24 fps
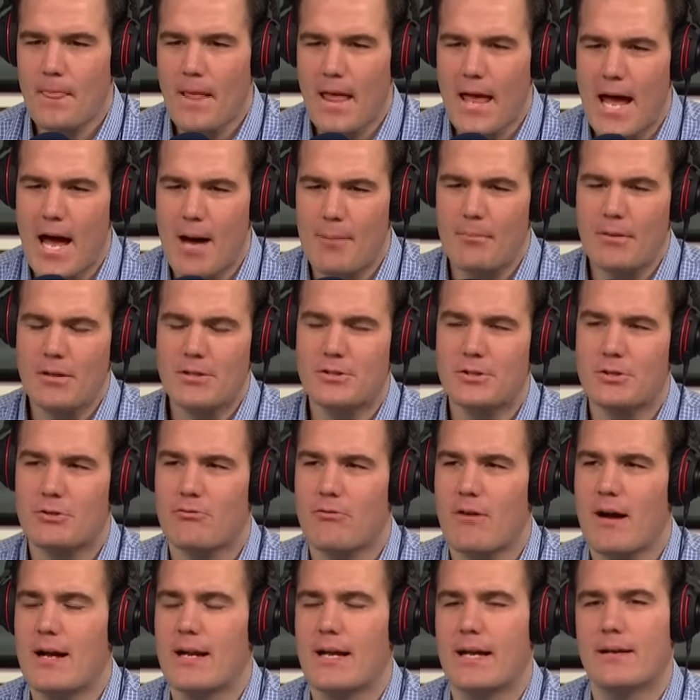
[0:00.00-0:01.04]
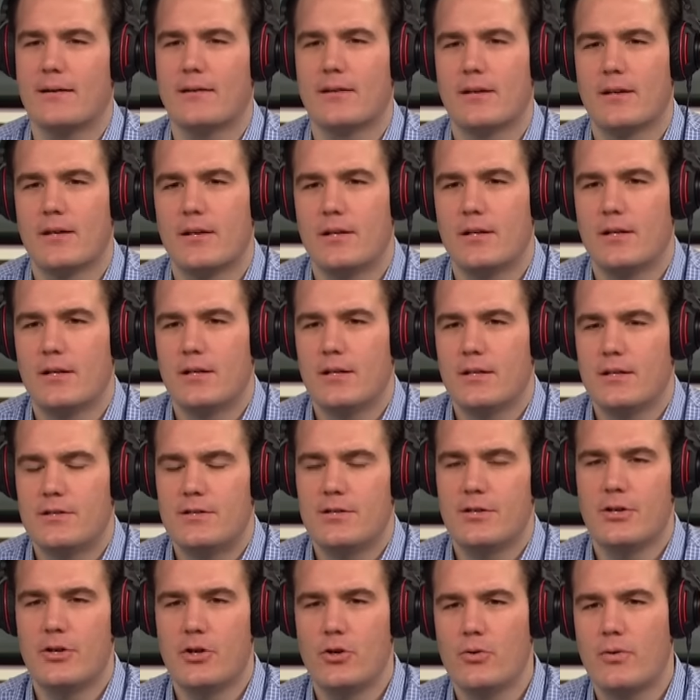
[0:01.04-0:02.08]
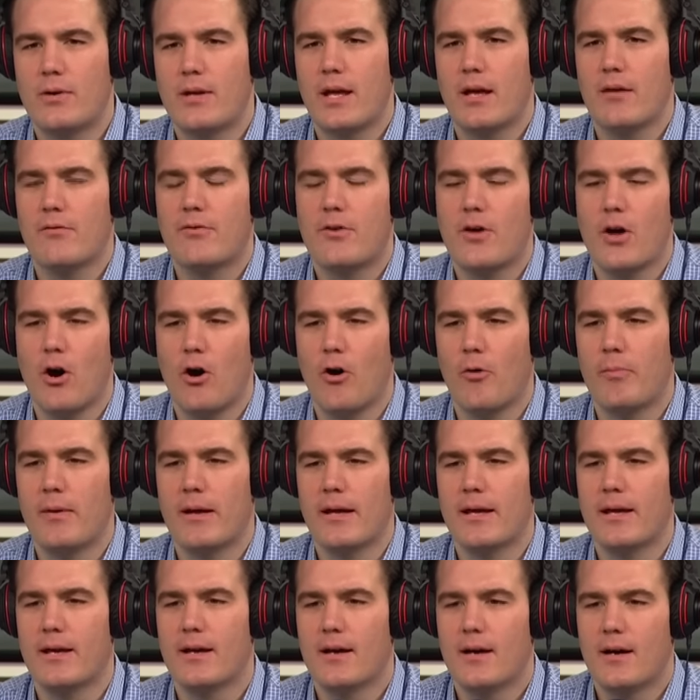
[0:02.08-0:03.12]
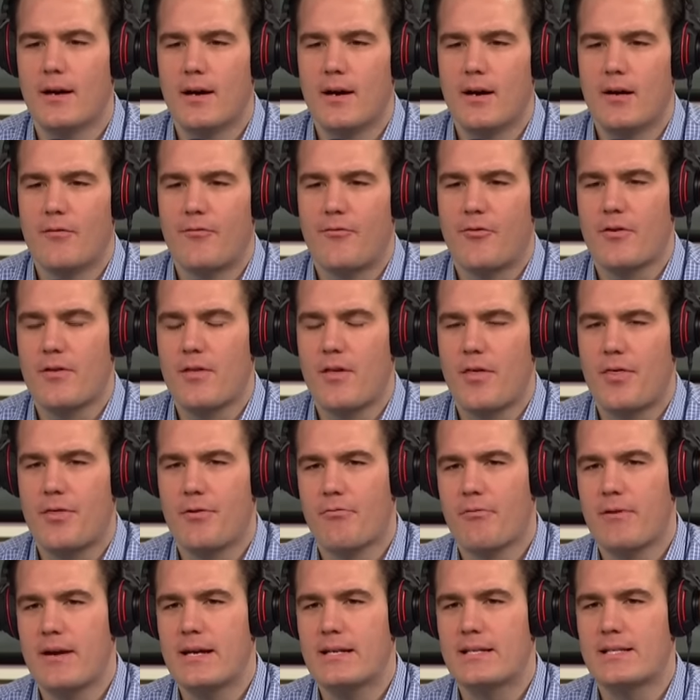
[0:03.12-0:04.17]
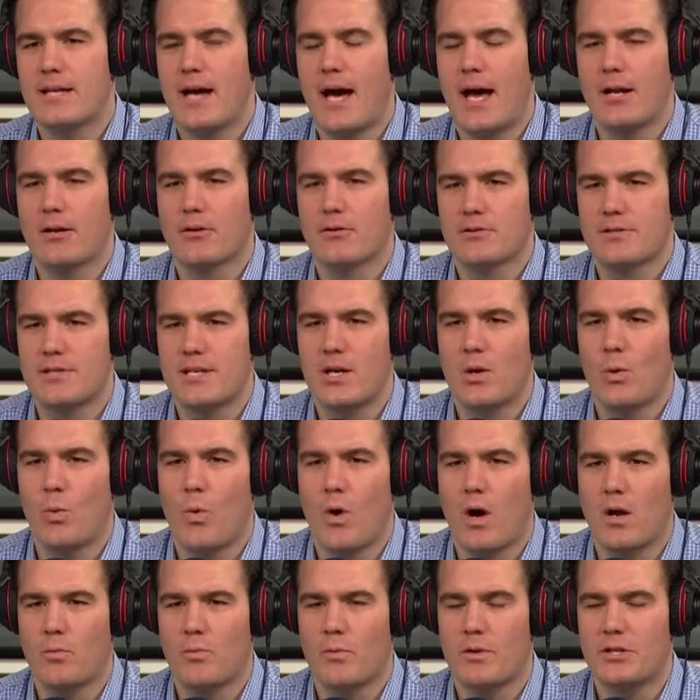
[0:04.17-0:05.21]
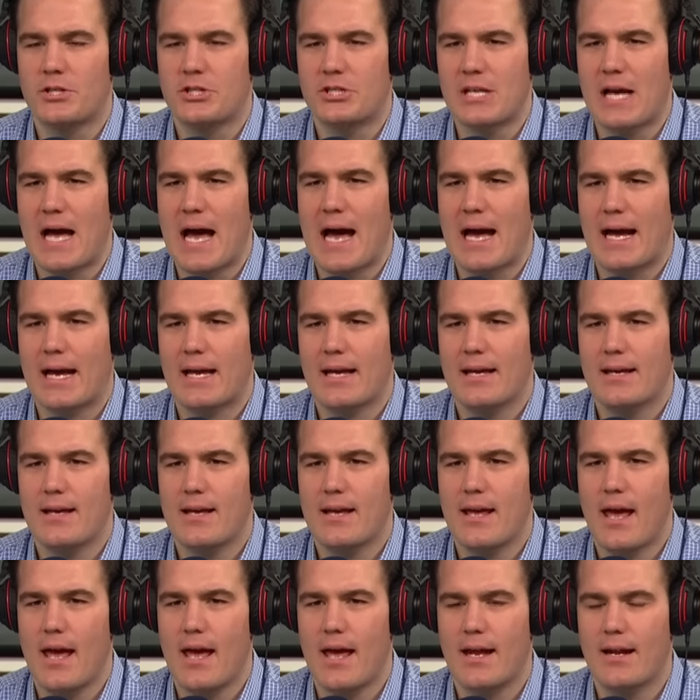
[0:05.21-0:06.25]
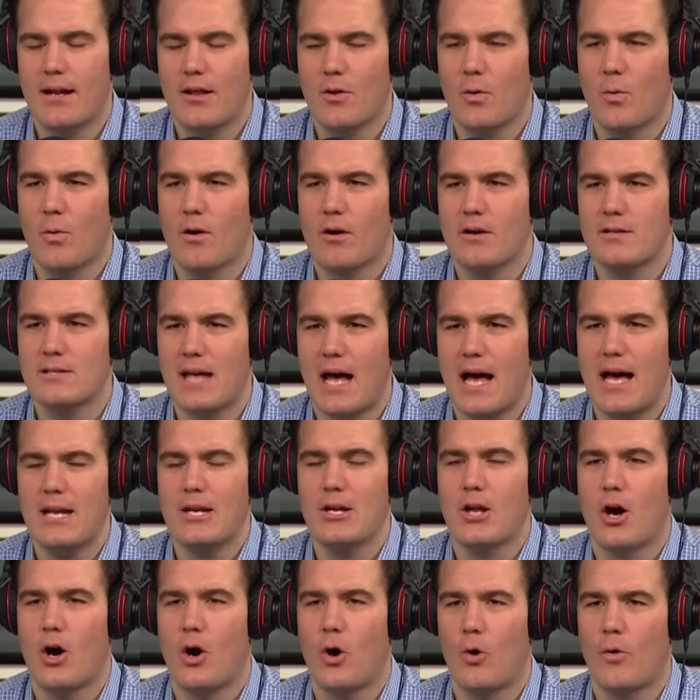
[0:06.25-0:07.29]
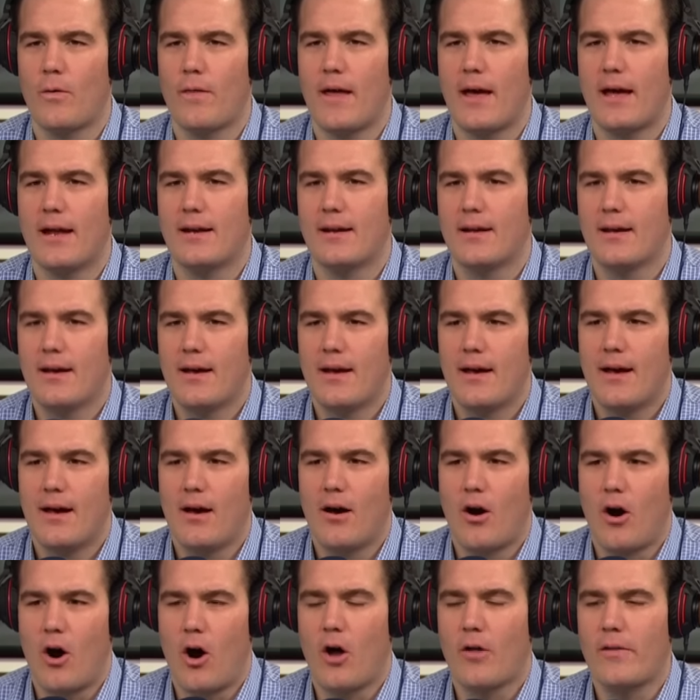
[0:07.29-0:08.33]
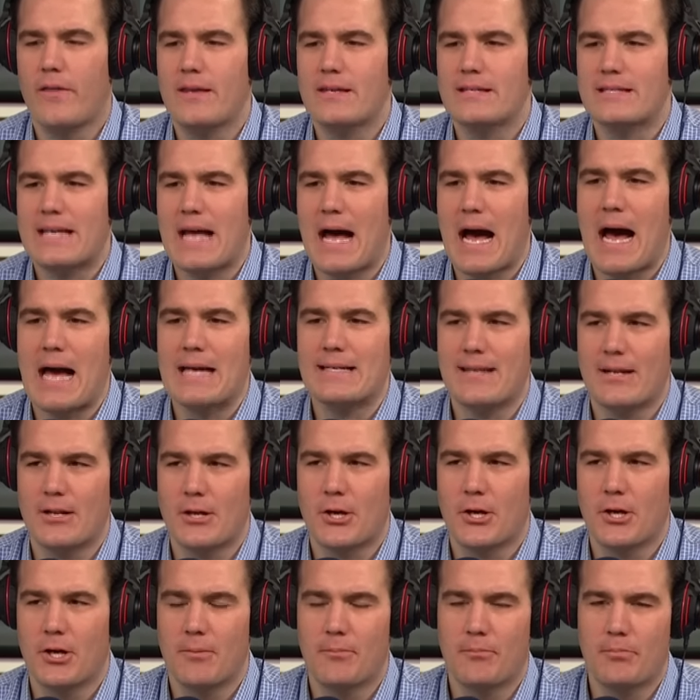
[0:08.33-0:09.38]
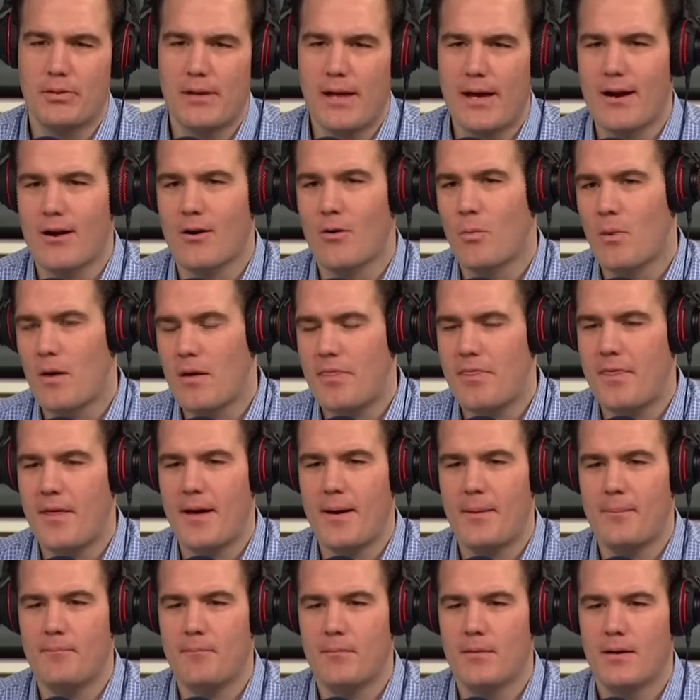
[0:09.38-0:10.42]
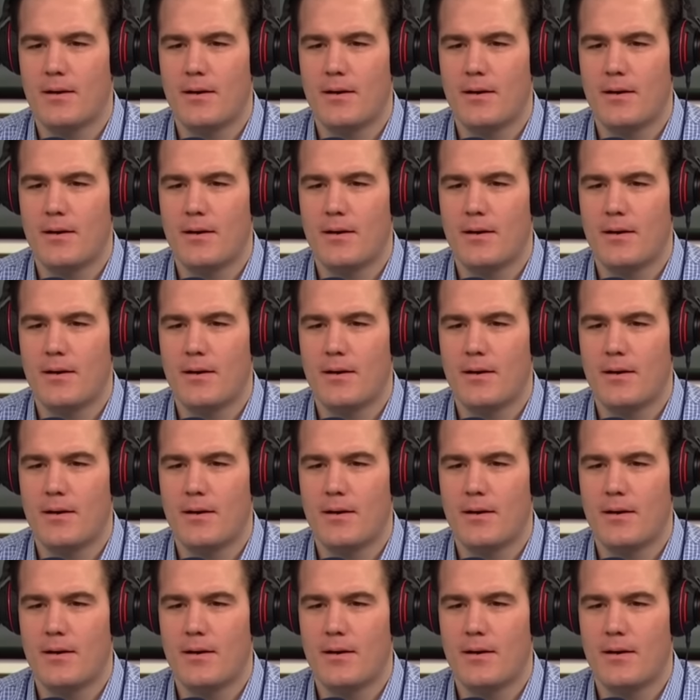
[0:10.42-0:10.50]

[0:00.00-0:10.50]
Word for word: How much credit do you give Kobe for the three titles he won with Shaq? In other words, I know that all these guys had a good player with them,